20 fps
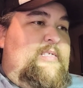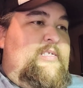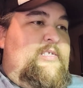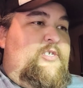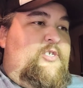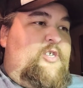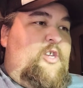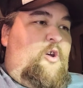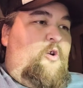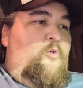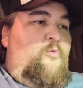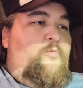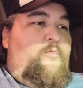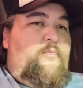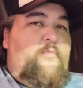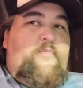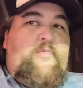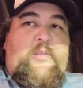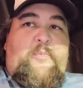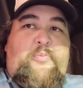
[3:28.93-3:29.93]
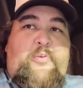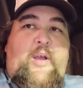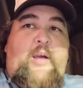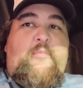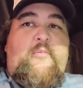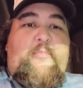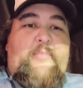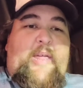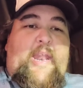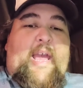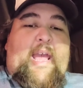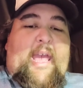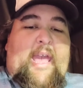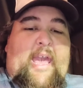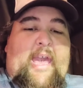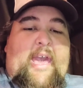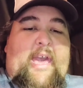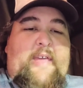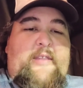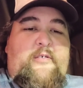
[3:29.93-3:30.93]
So the problem that I
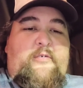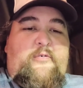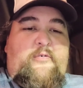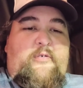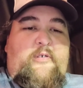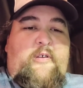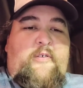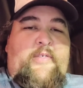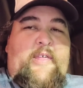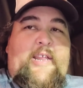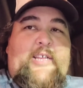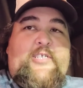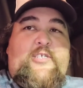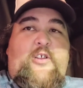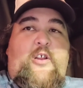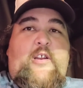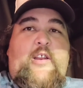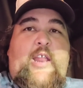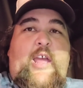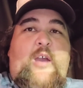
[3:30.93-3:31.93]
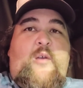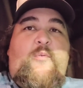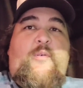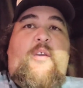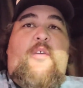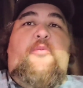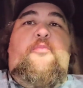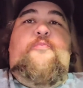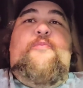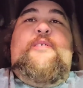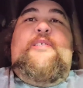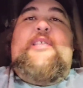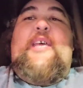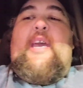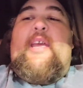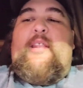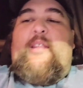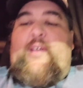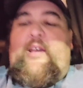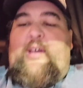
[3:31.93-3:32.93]
had, or that I started out with, was that